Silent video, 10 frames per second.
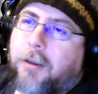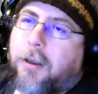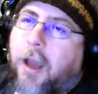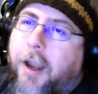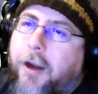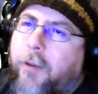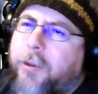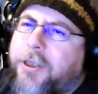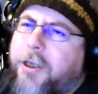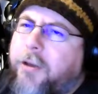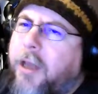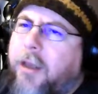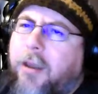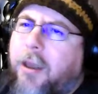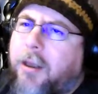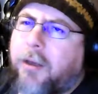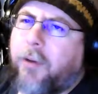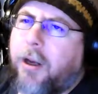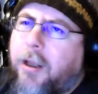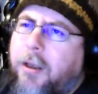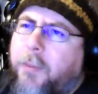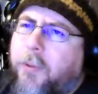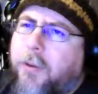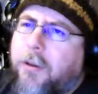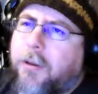I hear once you do that, you can't get credit anymore.